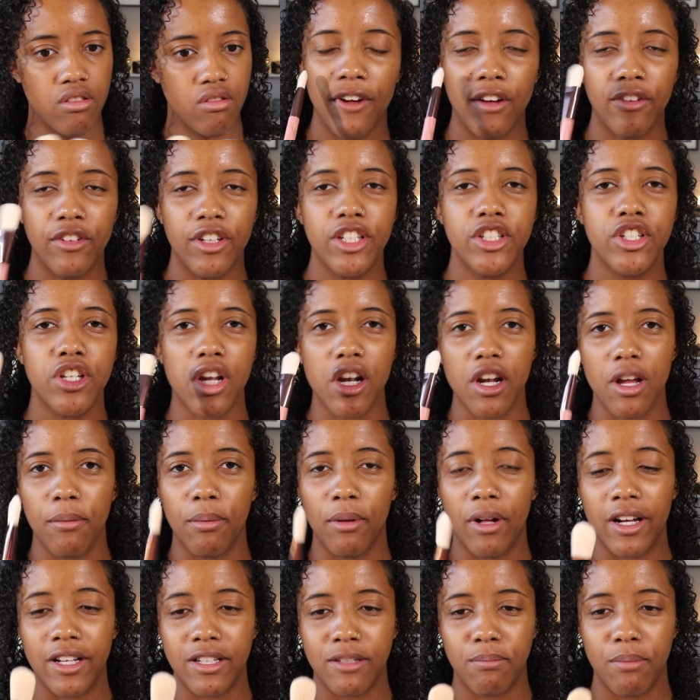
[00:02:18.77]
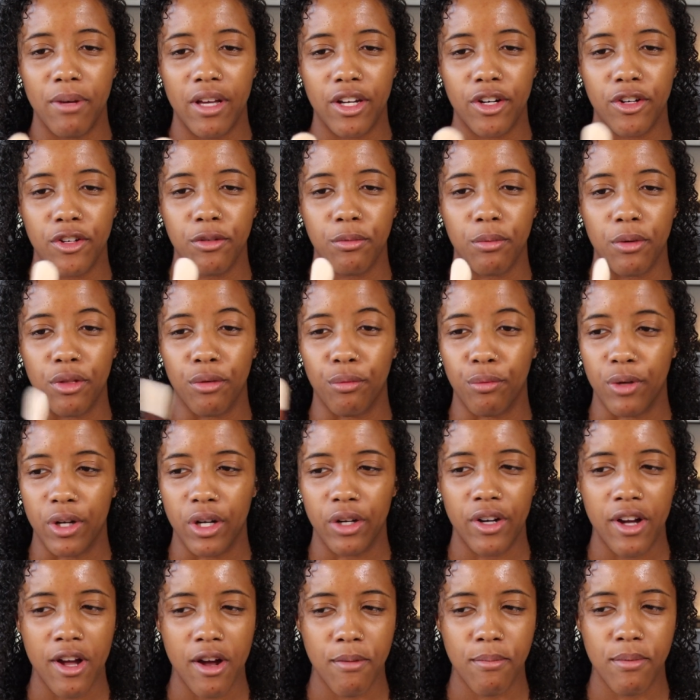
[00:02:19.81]
Foundation applies better with
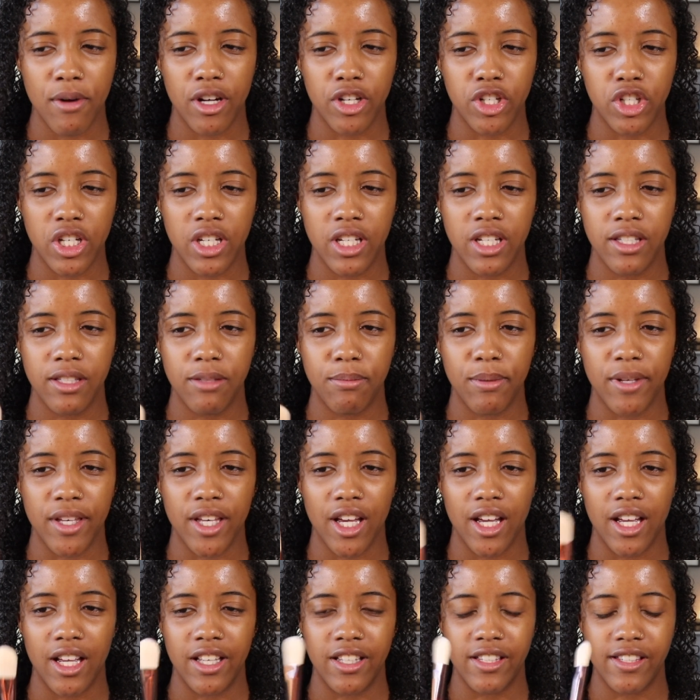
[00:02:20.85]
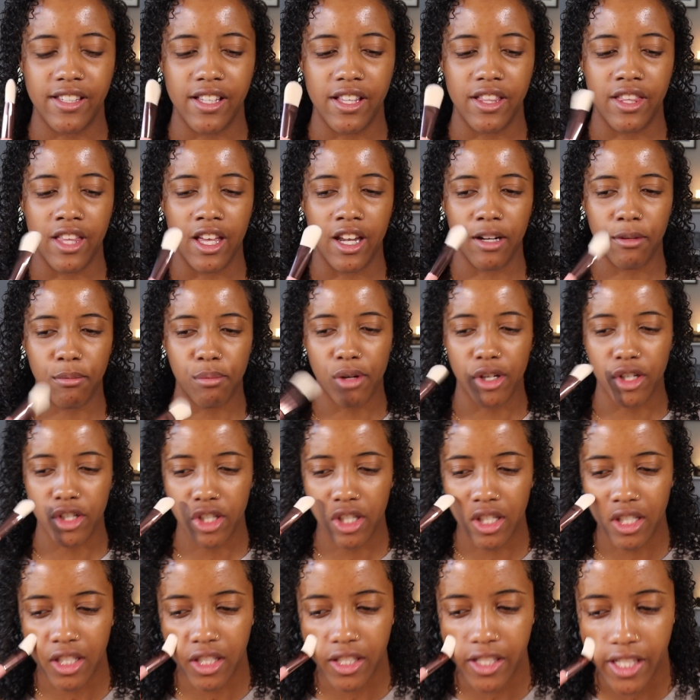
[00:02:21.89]
real hair brushes because synthetic
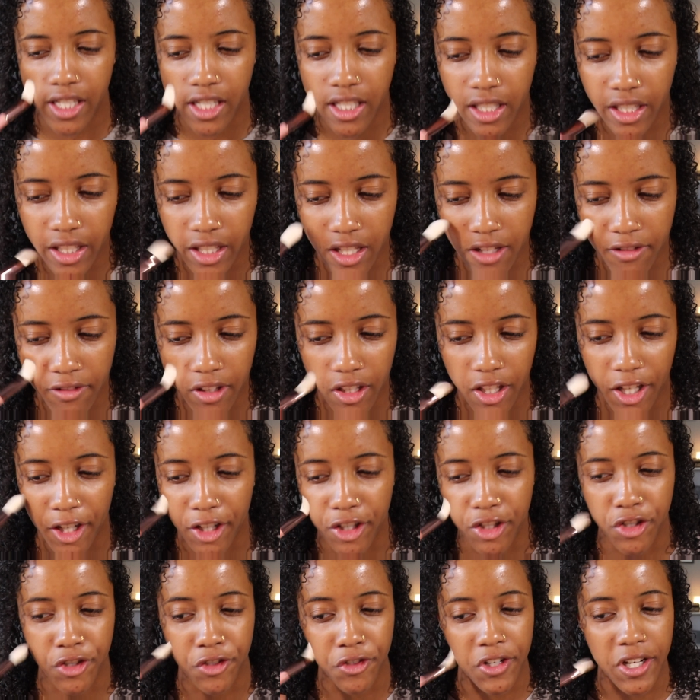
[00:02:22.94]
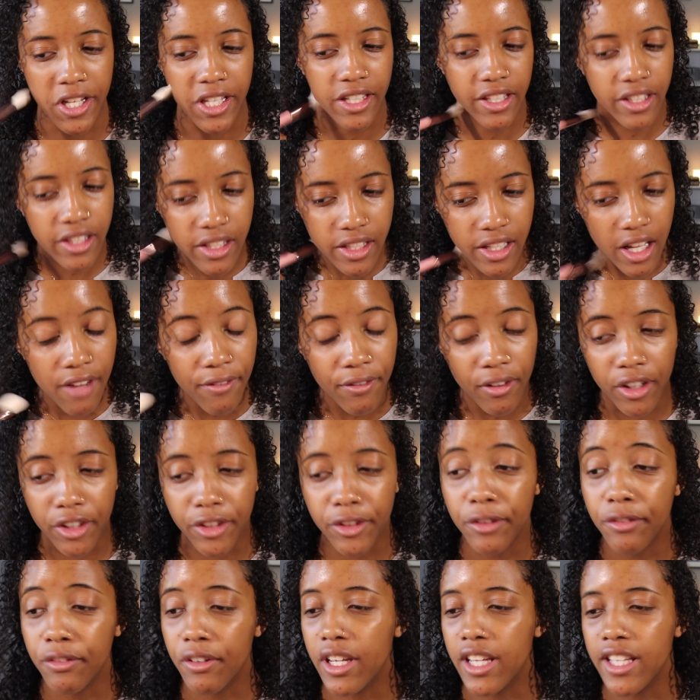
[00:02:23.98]
brushes tend to leave a lot of streaks and stuff on
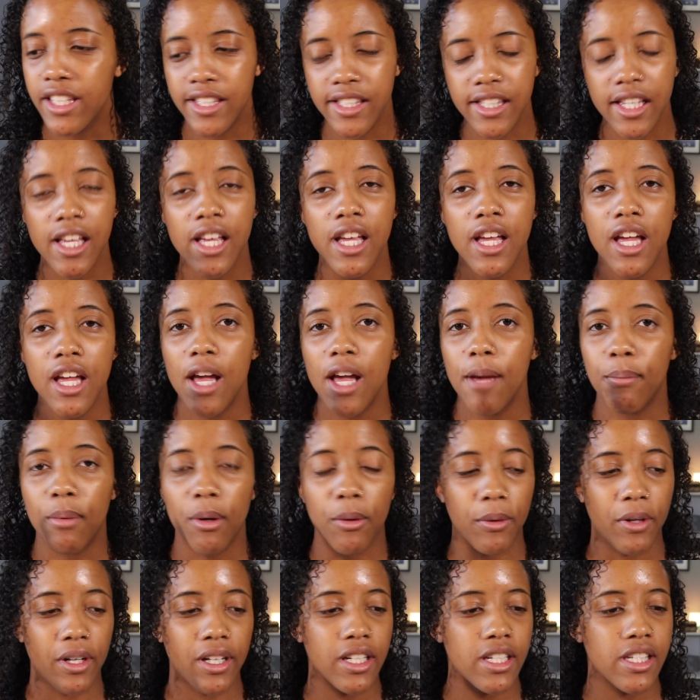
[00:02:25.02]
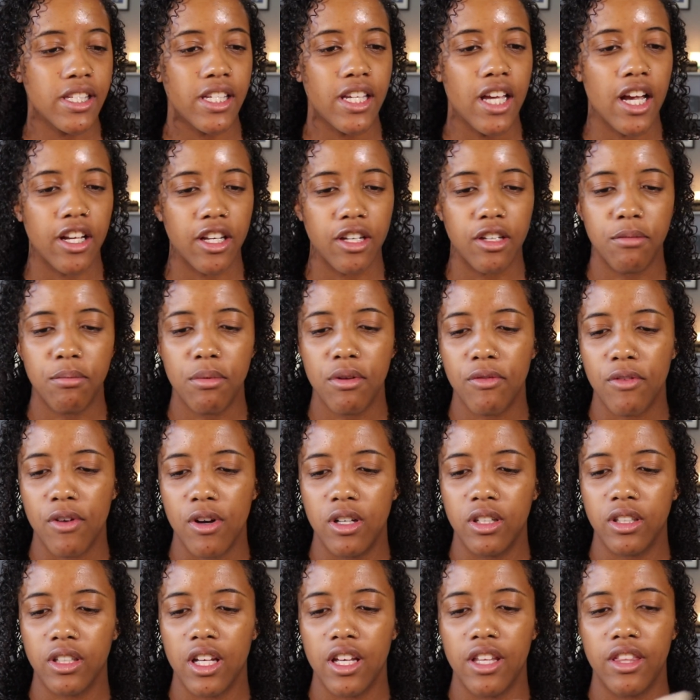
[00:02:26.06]
your face. But we're gonna see, I could be
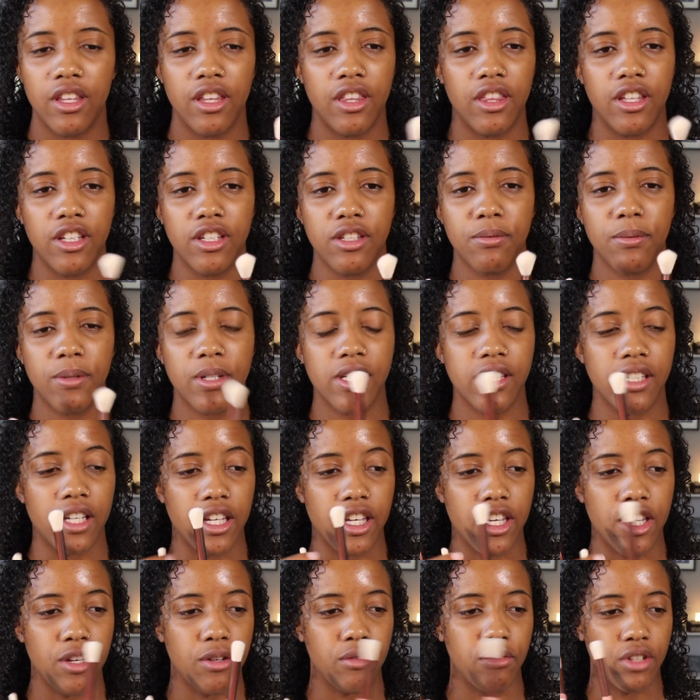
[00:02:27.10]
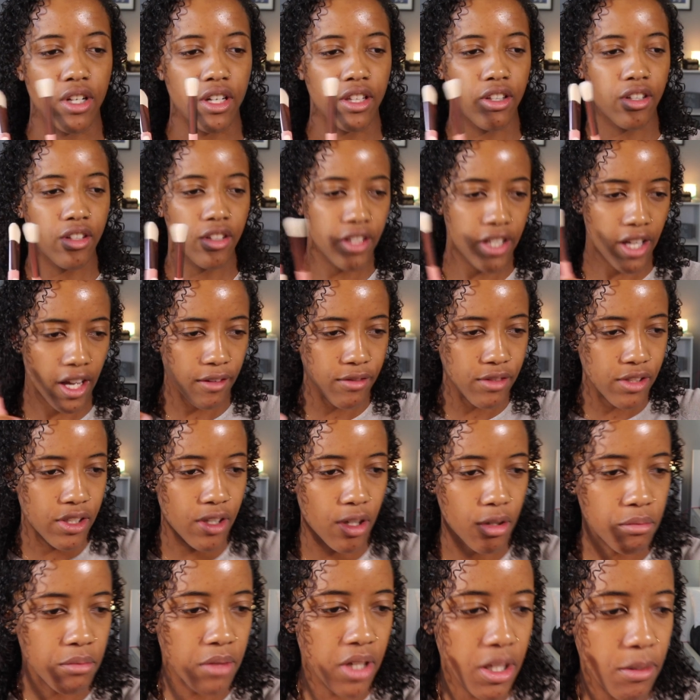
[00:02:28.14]
wrong. And this one is like huge. I literally have
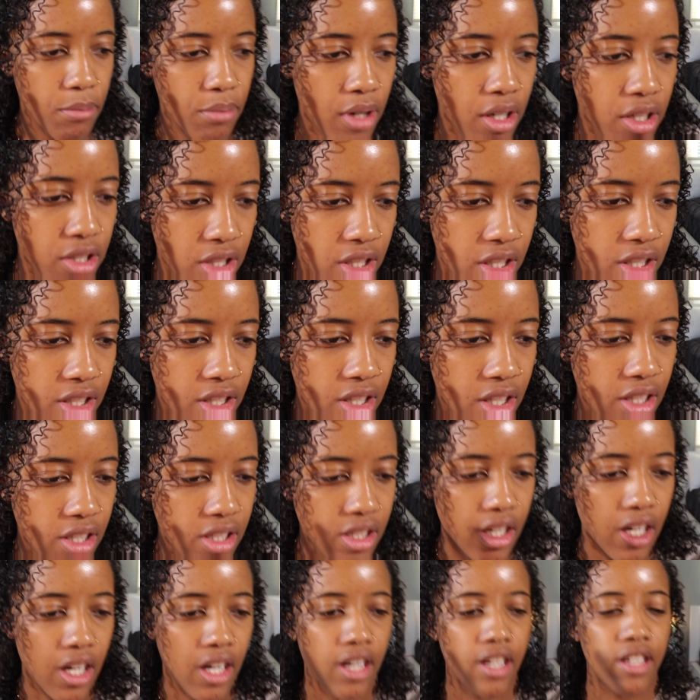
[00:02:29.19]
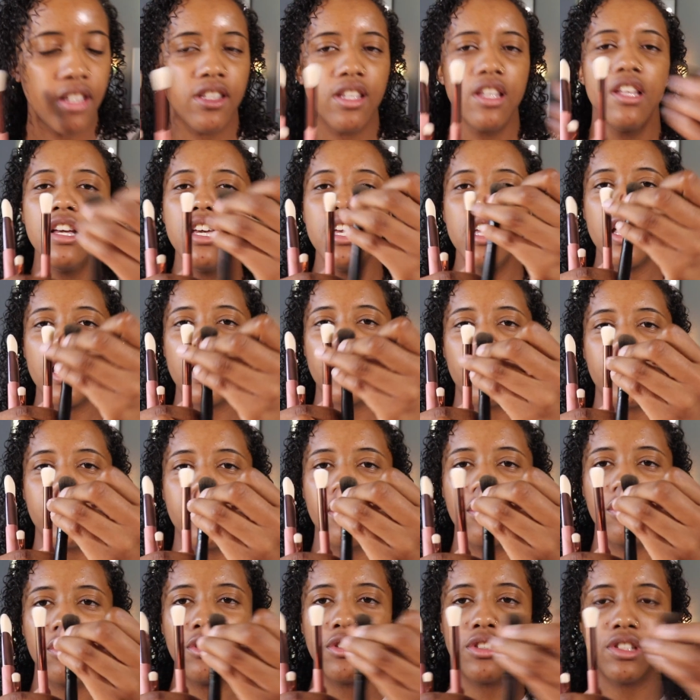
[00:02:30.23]
so many brushes this size and I
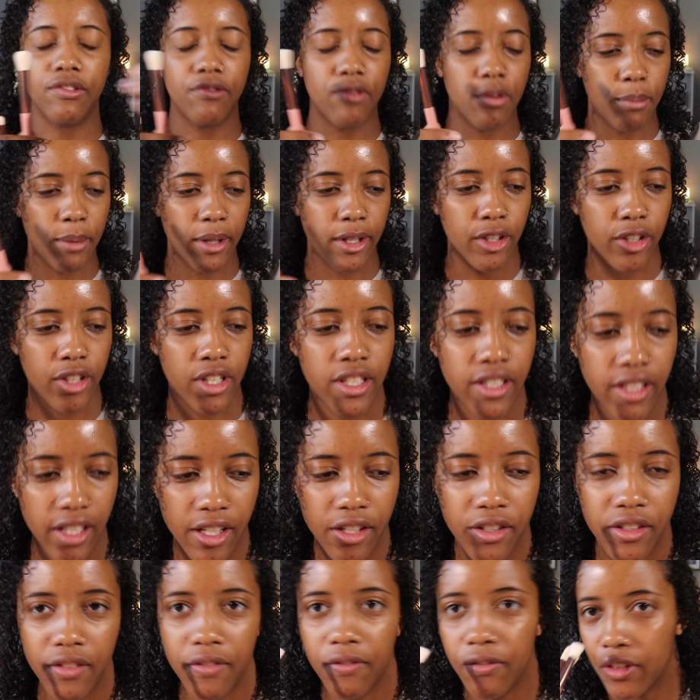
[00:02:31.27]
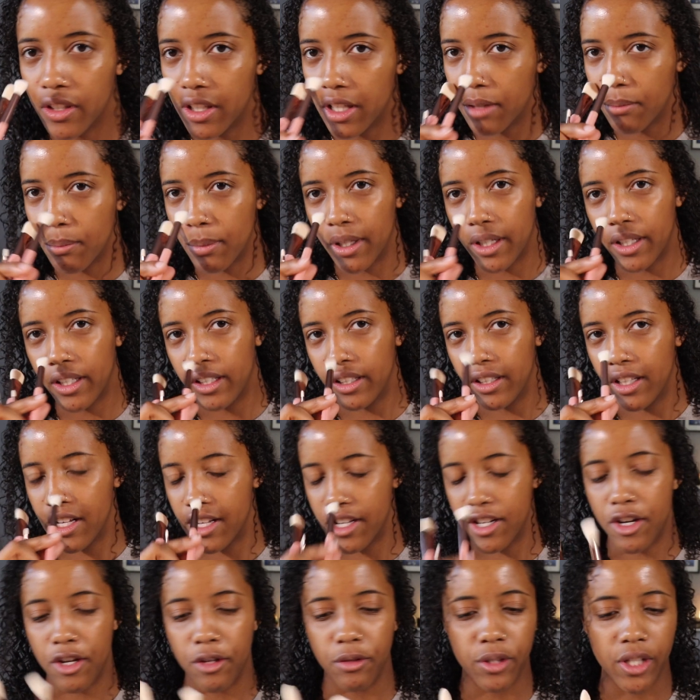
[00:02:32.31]
don't use them for my crease. I use them for like my
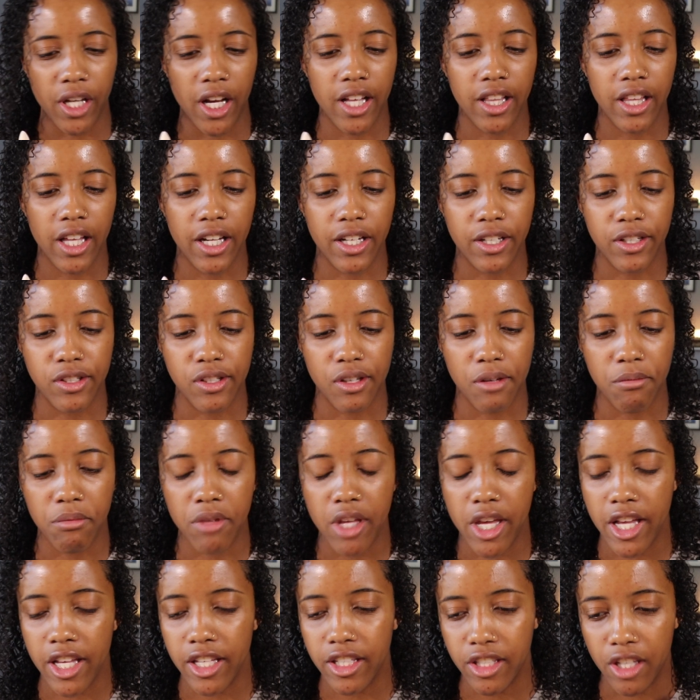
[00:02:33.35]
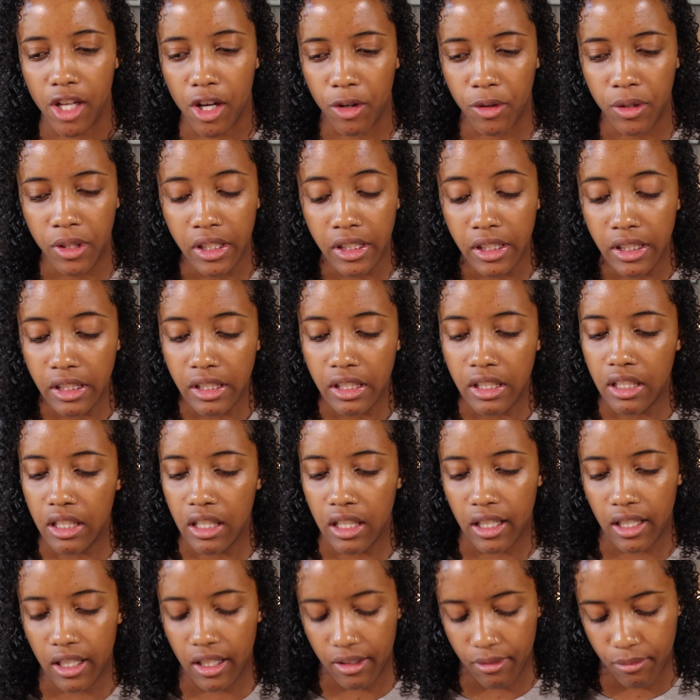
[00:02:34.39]
like nose highlight or something. So,
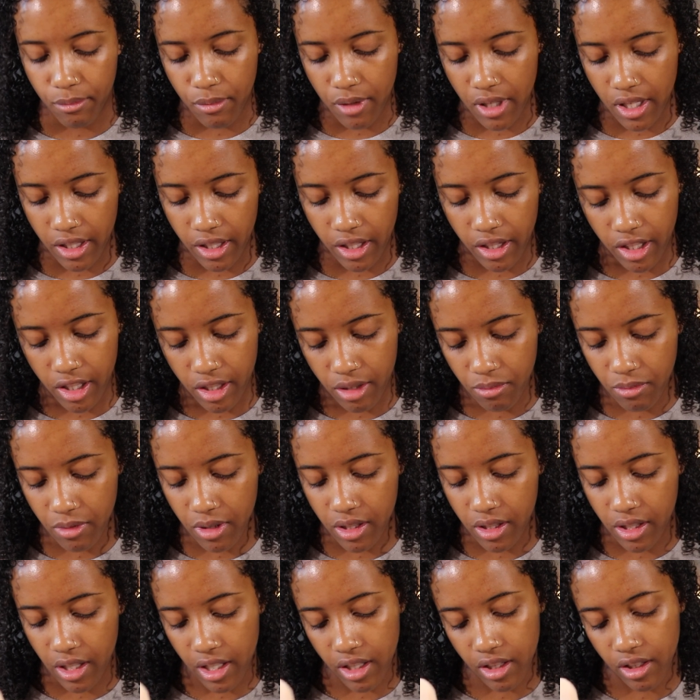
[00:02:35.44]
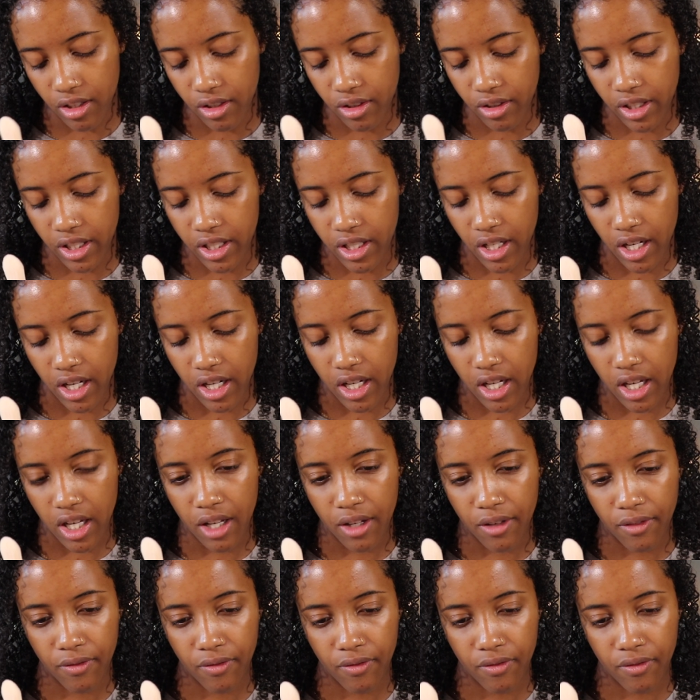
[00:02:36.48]
and then this one is like literally tiny.